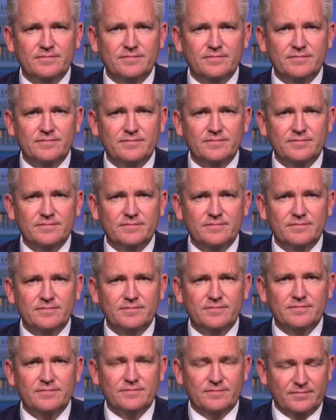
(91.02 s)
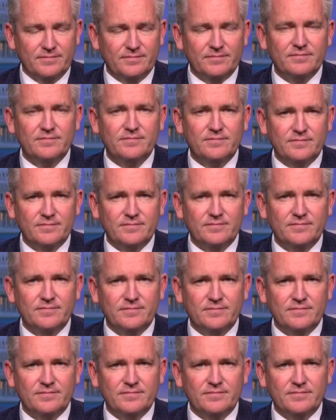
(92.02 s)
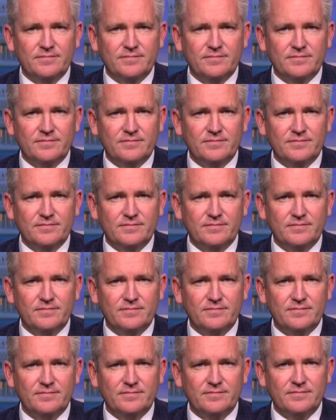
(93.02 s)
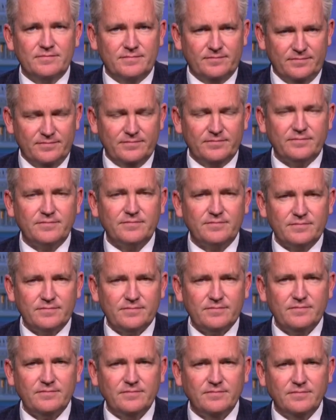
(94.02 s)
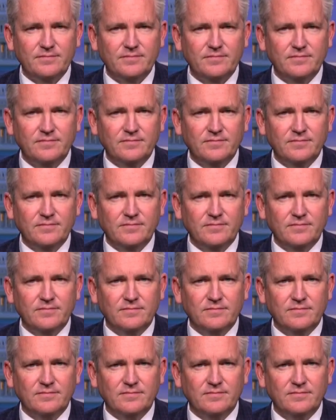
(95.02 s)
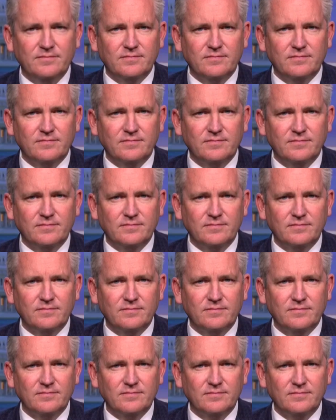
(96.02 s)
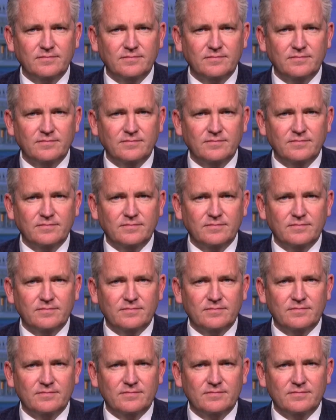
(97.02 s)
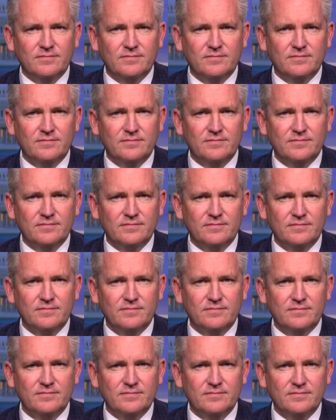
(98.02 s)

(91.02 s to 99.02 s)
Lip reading: (silent)